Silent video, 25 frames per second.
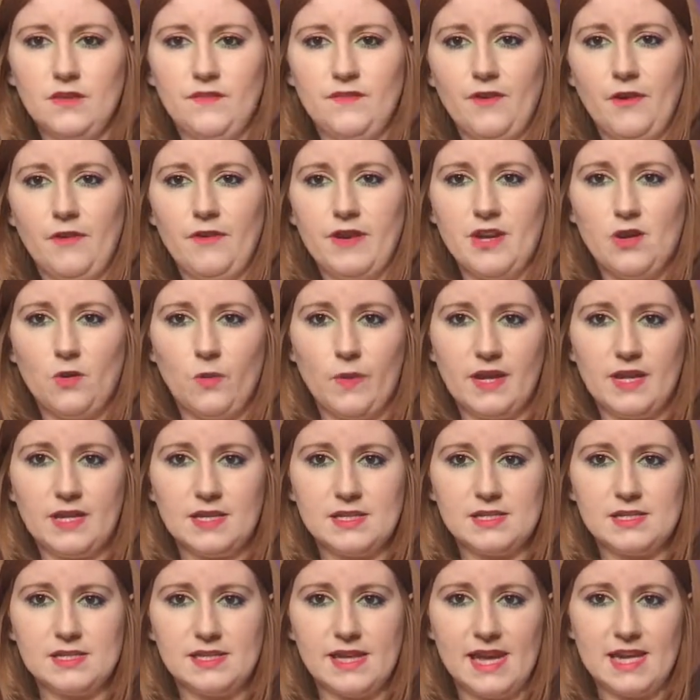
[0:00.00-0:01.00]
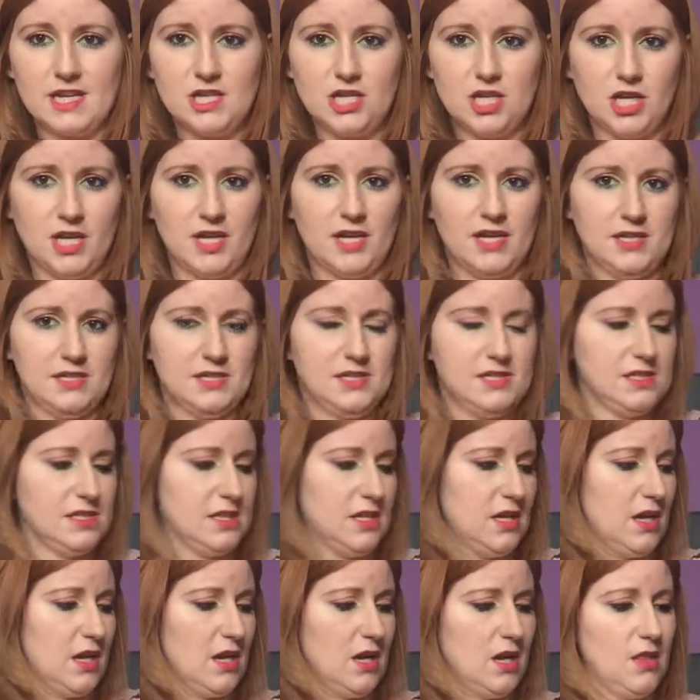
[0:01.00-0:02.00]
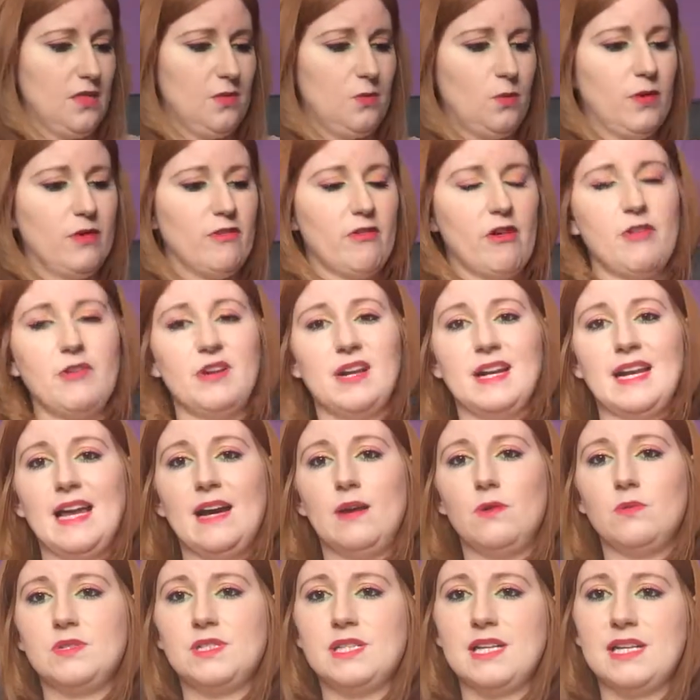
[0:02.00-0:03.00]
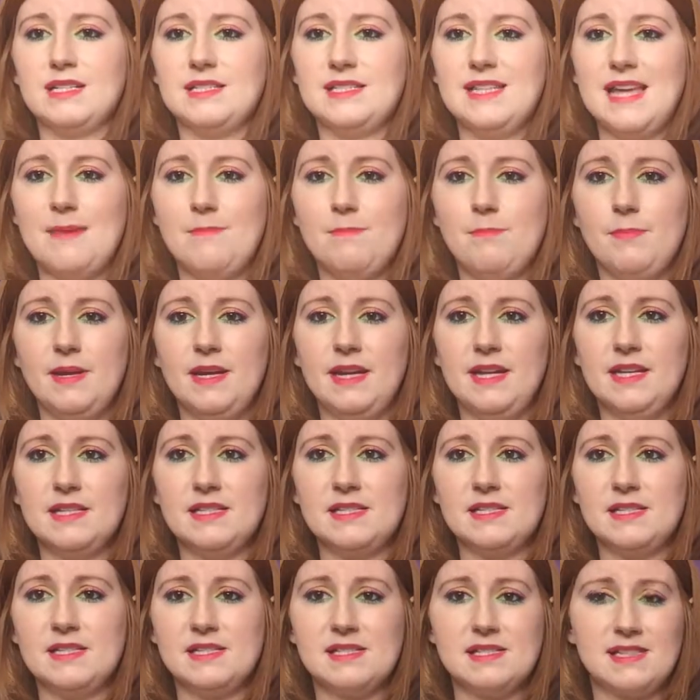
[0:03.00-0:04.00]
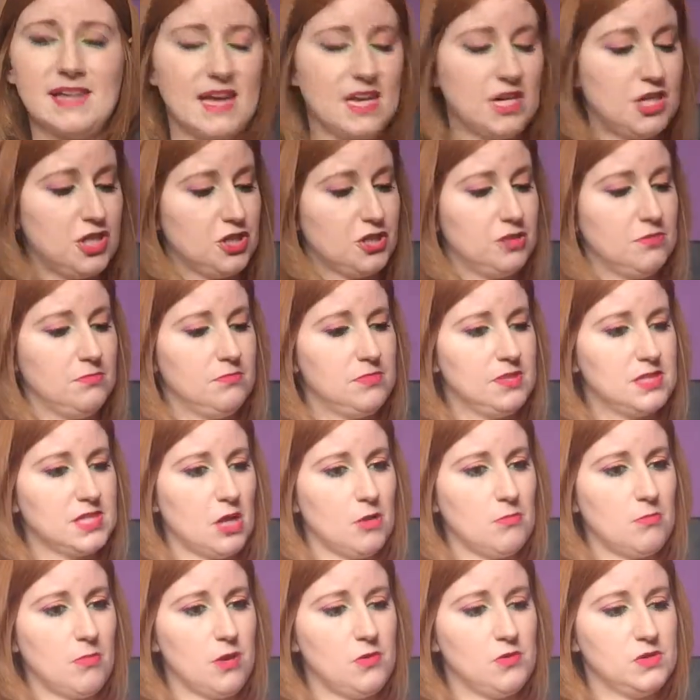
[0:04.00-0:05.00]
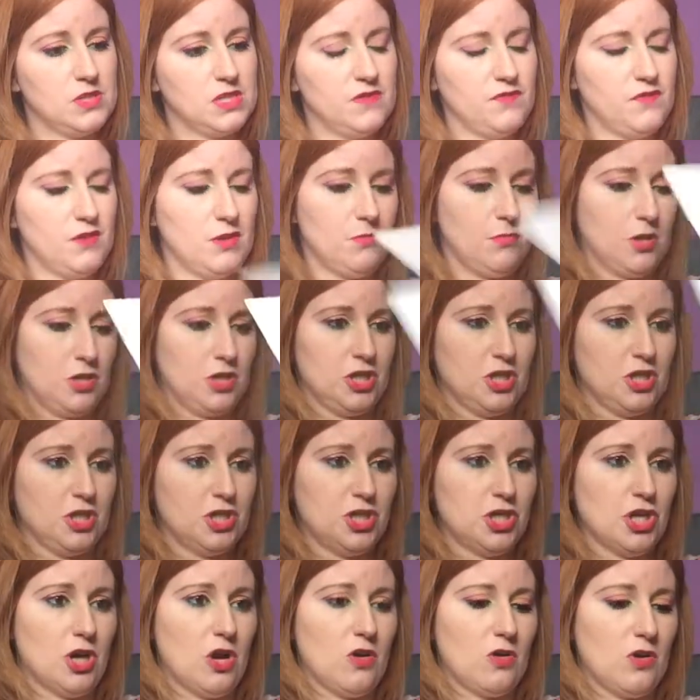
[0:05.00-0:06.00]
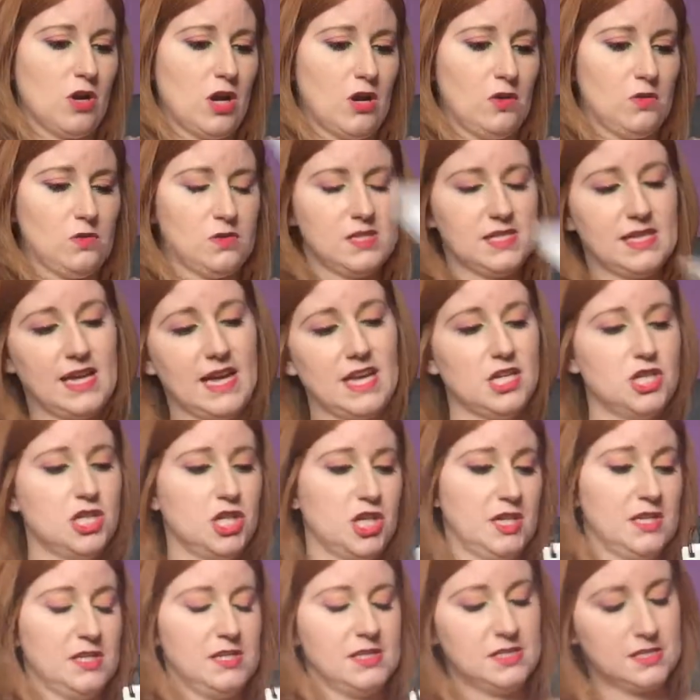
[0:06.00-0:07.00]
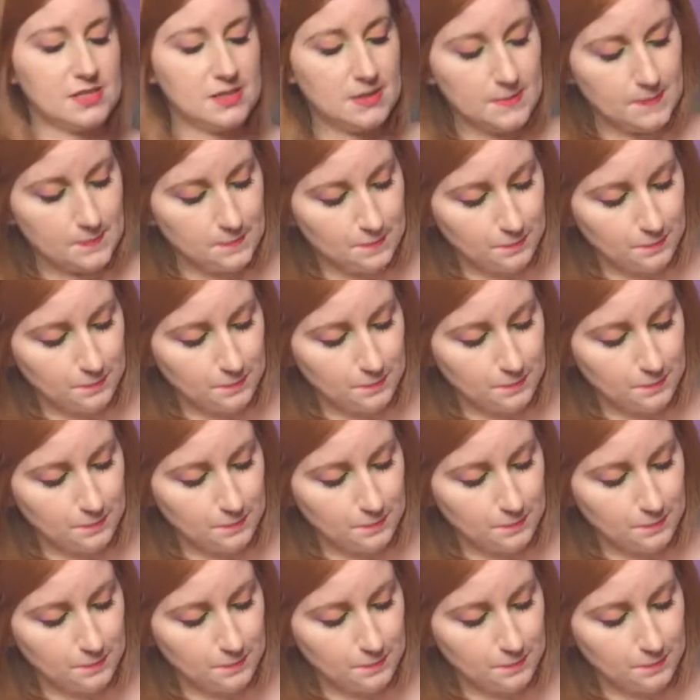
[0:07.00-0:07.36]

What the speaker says: Very quick sketches. We were only allowed 10 minutes to sketch them, so most of them are just charcoal sketches,